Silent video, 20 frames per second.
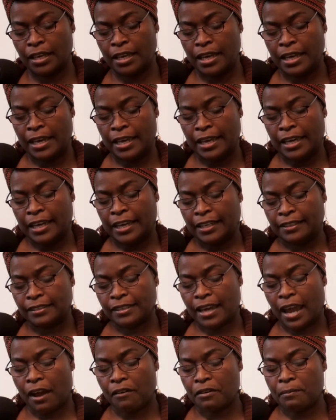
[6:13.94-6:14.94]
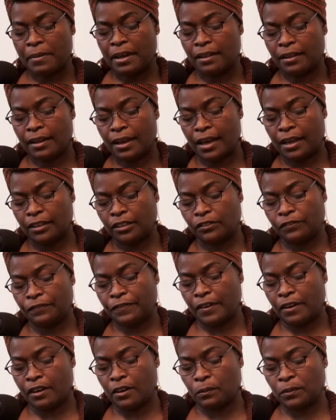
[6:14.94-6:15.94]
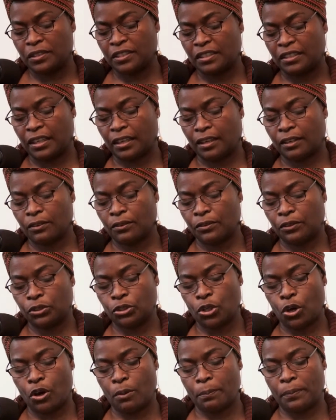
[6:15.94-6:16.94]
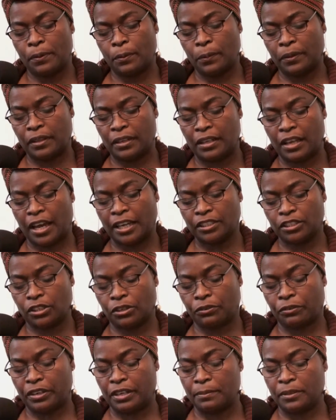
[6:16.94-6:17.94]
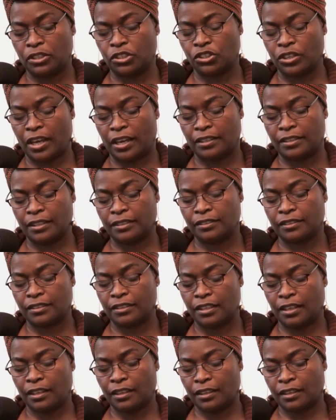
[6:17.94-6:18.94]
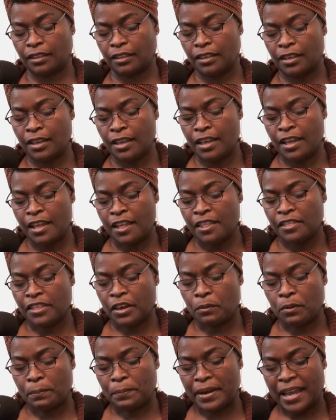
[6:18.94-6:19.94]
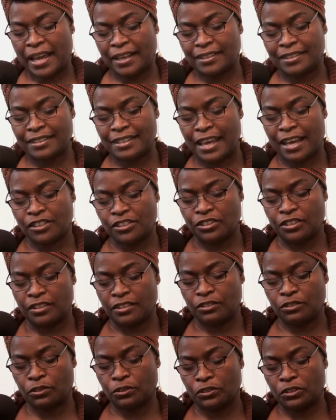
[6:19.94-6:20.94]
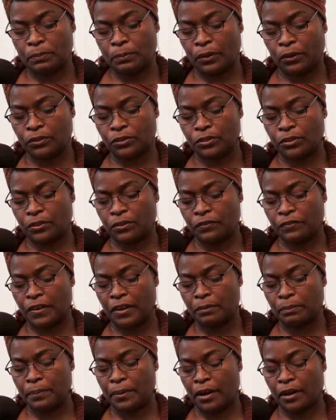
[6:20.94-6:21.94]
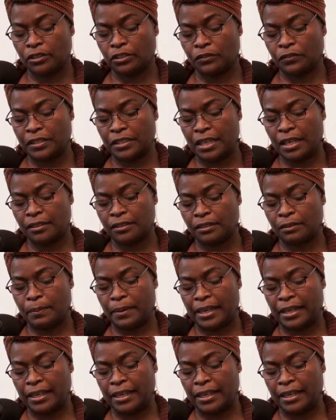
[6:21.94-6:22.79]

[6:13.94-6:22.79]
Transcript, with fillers: Its caramel-coloured fur was thick on the top with a lighter creamy shade underneath. There were black slashes, not spots, on the front part of his underbelly.